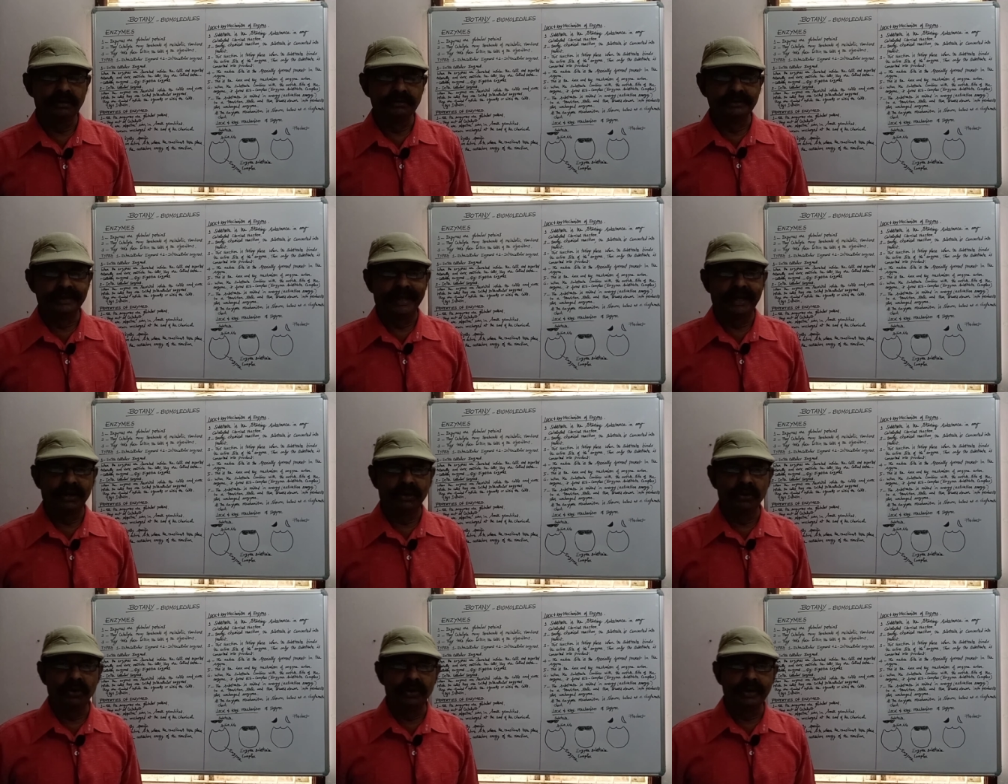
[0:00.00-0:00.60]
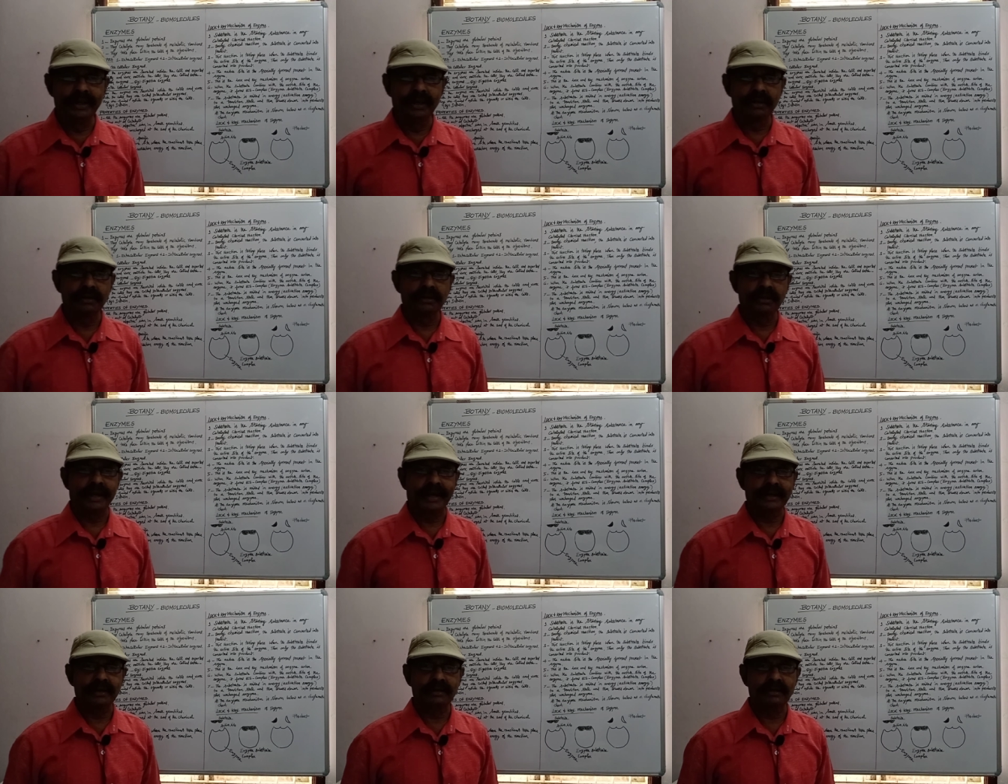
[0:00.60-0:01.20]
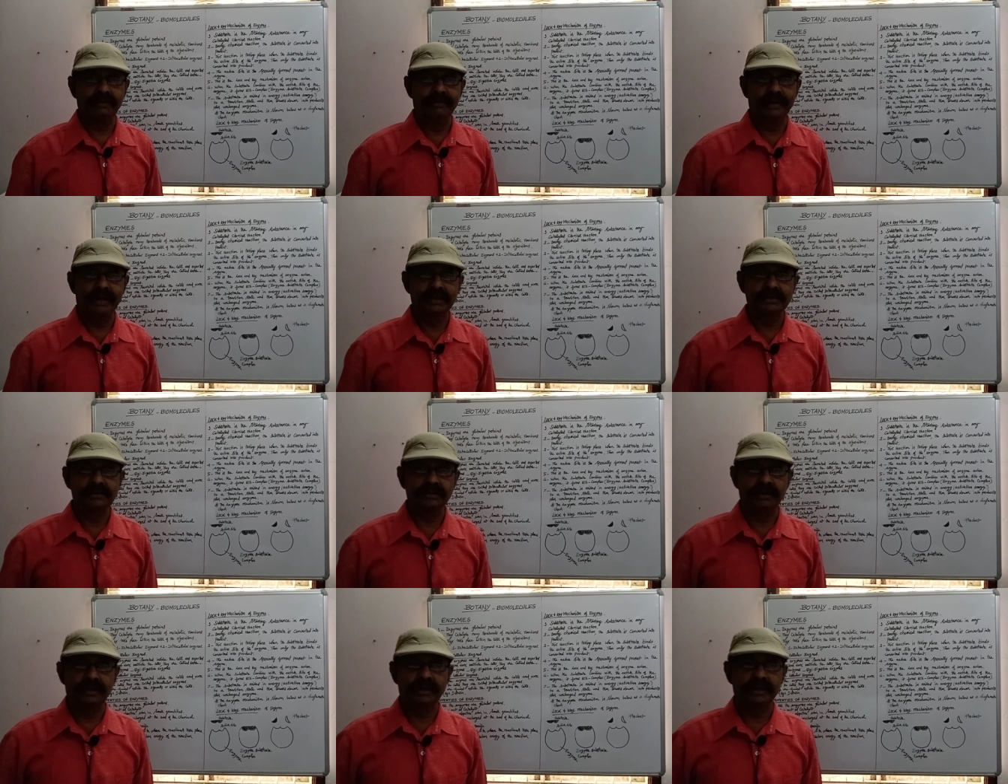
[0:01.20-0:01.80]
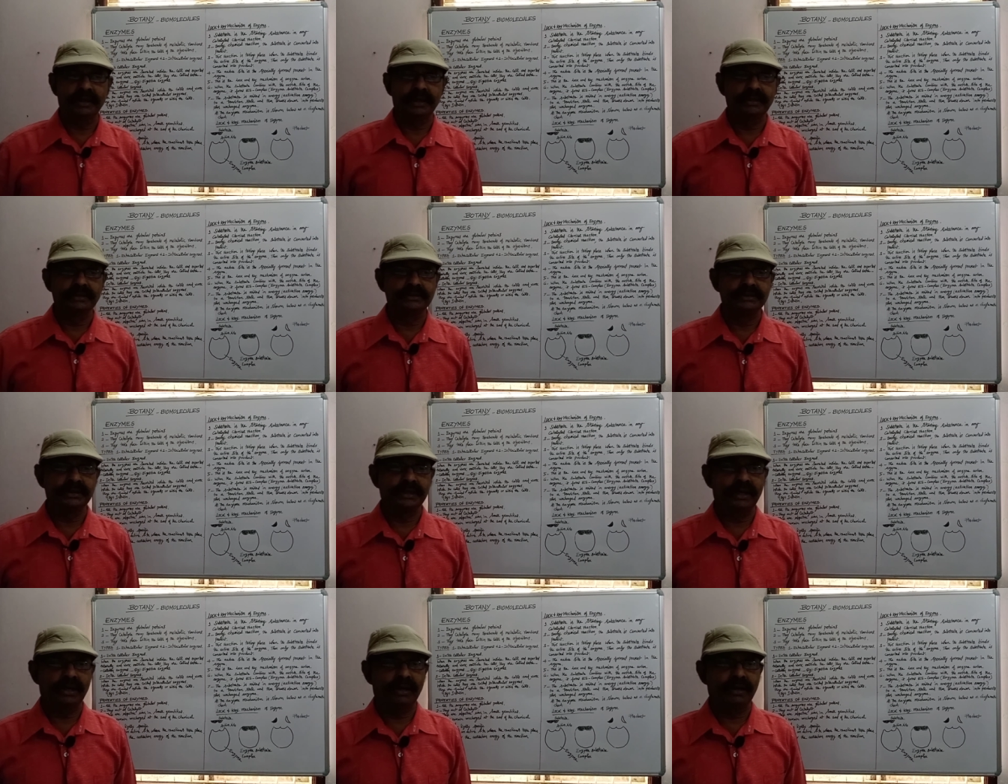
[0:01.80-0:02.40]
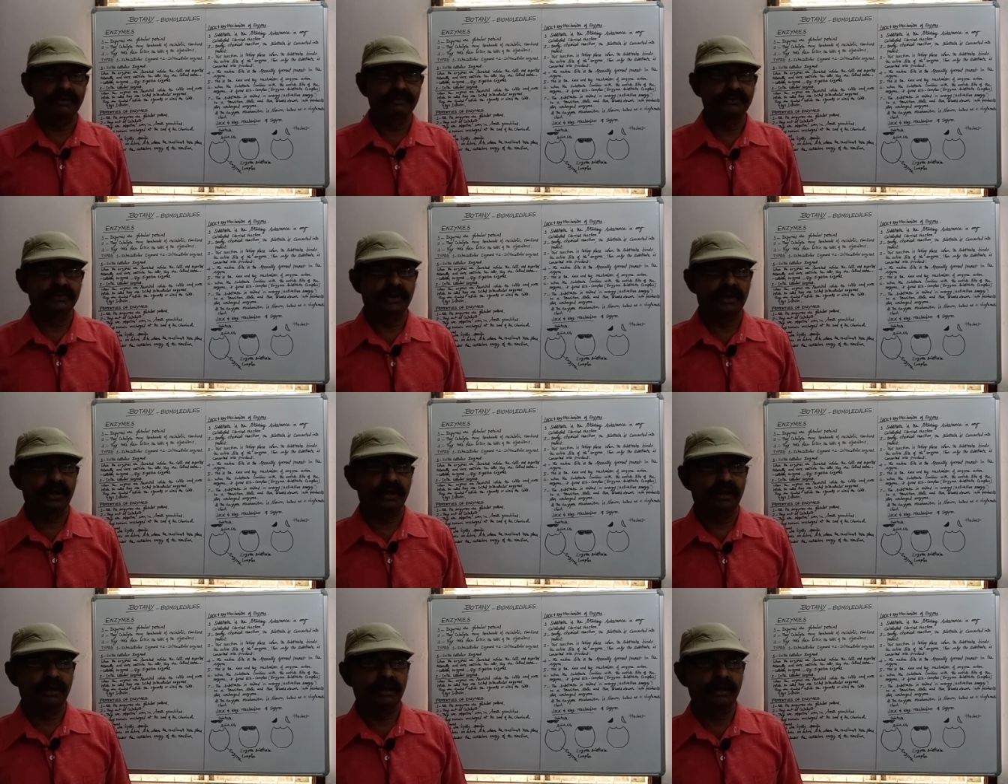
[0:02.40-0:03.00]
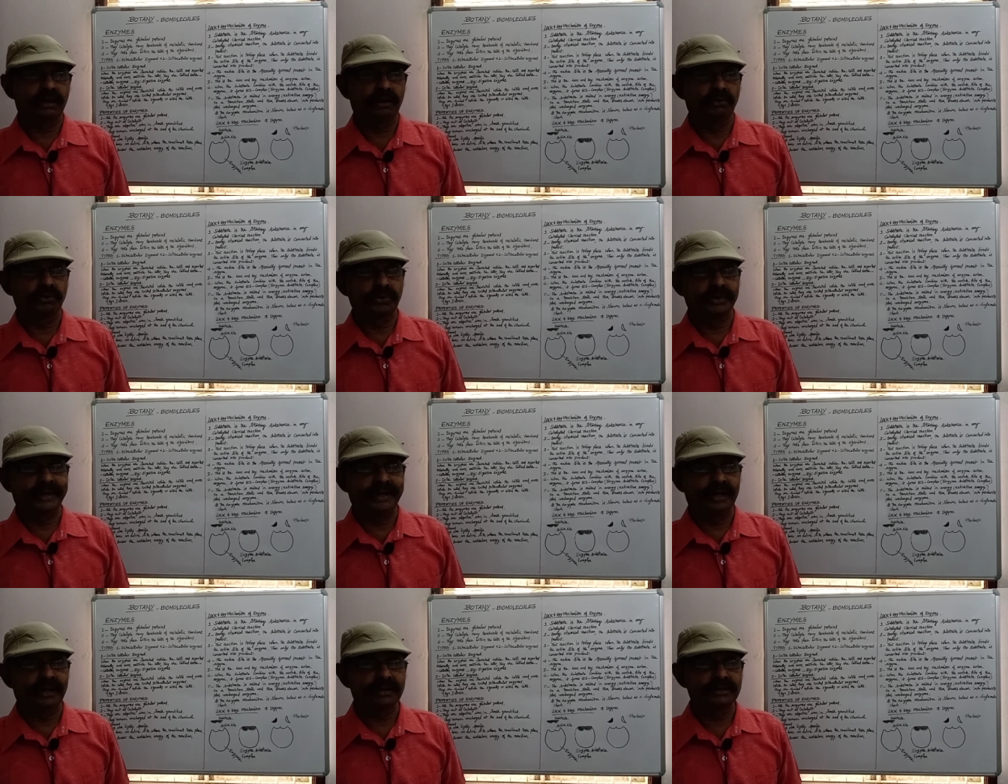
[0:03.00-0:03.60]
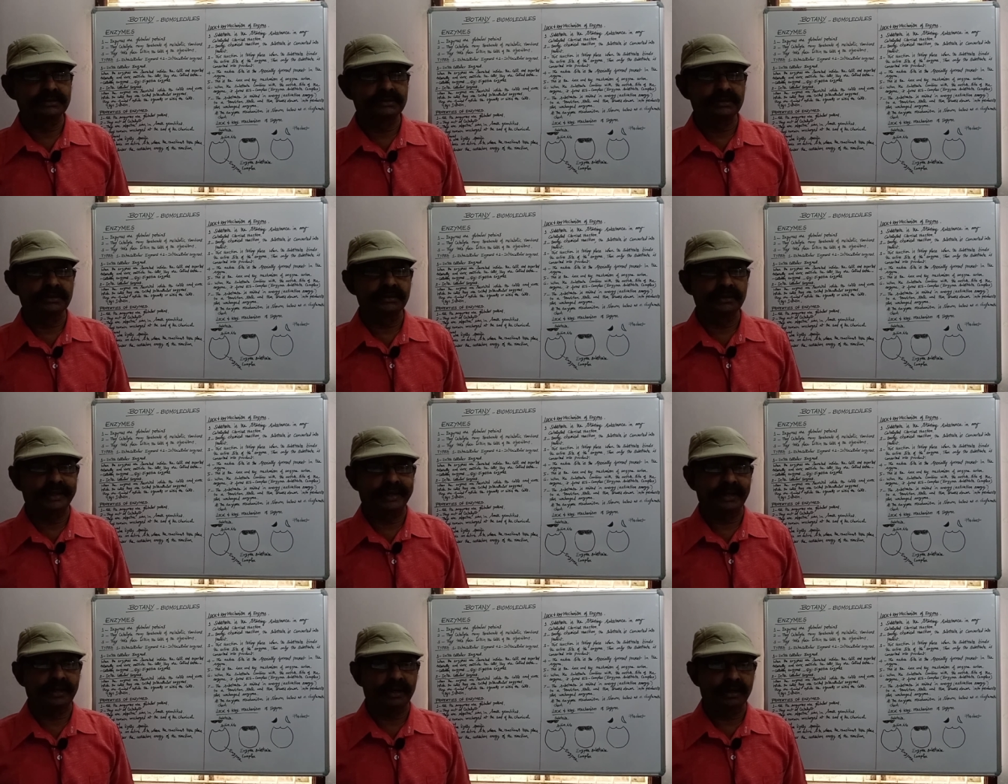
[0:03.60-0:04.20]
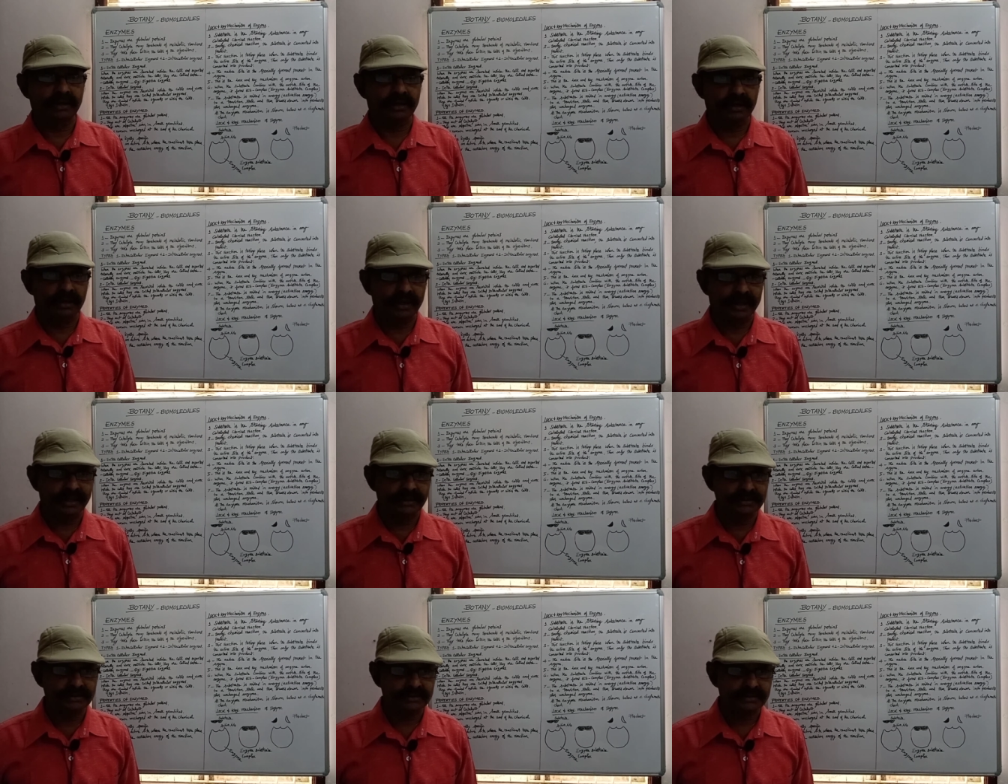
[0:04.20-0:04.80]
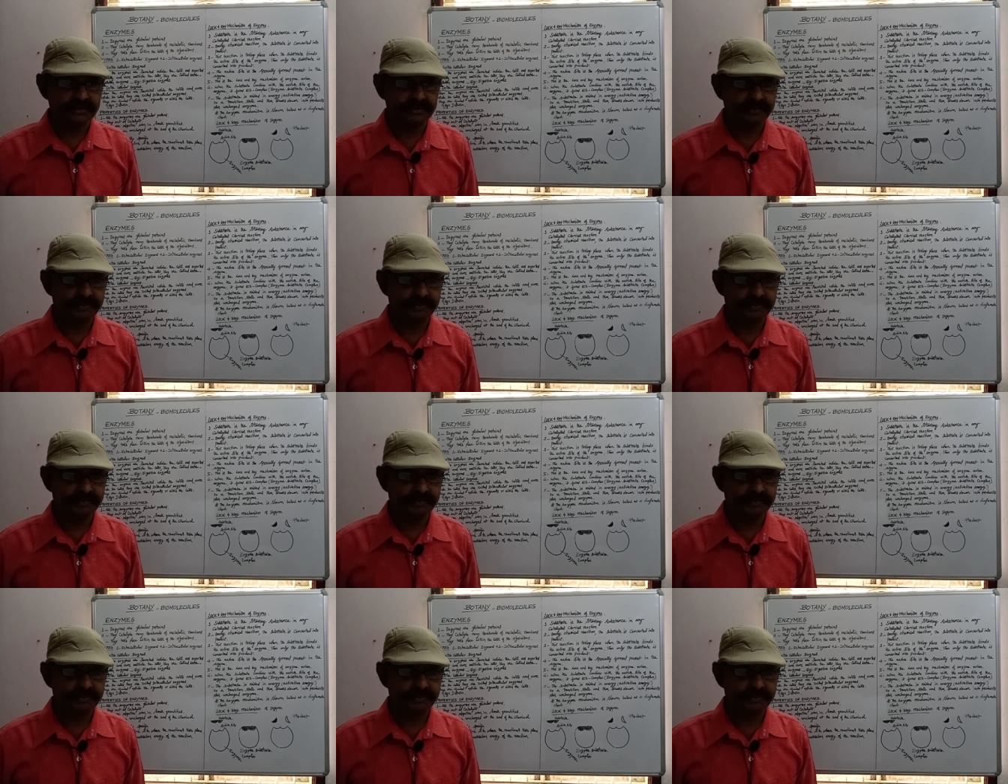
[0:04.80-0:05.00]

the lower the activation energy of the reaction they catalyze.